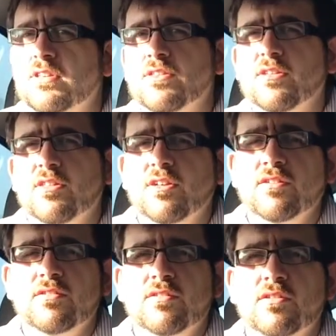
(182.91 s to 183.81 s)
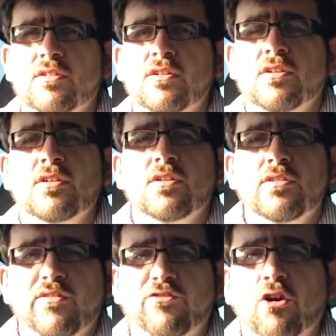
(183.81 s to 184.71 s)
They're
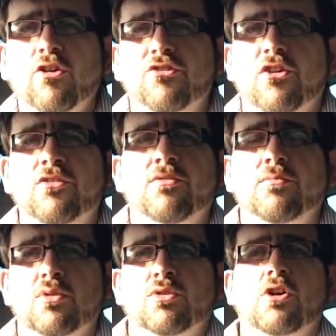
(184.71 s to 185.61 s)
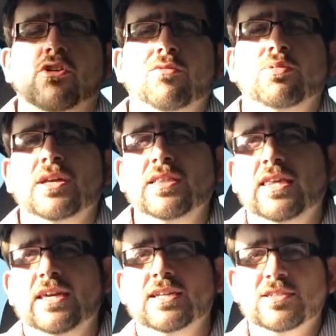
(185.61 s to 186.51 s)
frozen, but not completely.
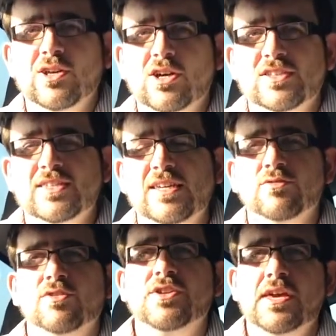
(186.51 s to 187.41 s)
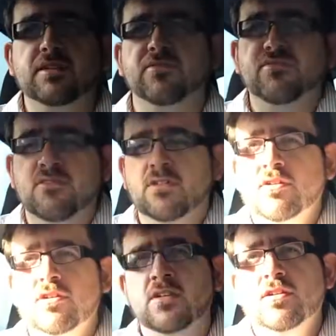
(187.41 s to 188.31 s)
You can sort of see underneath.
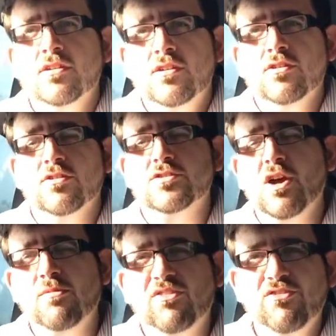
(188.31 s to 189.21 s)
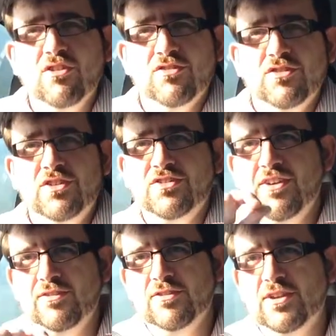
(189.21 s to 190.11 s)
You know, the top's frozen, you see
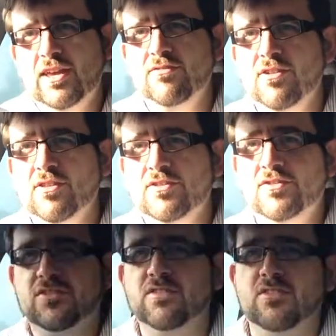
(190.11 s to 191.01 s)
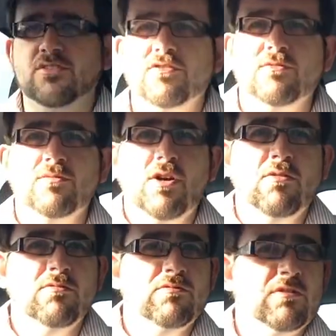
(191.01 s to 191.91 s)
underneath it there's some
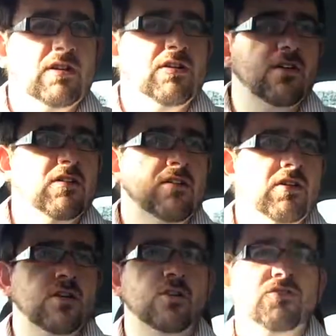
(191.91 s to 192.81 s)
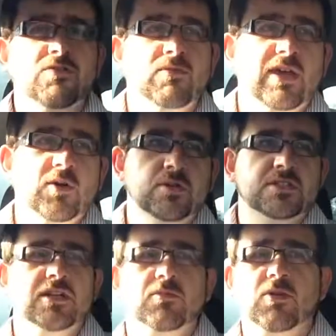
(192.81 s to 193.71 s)
cold, you know, some liquid
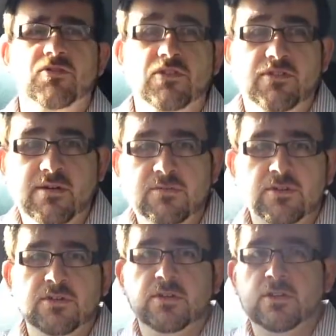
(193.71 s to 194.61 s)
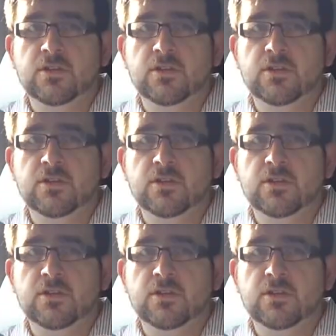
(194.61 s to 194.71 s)
still moving around.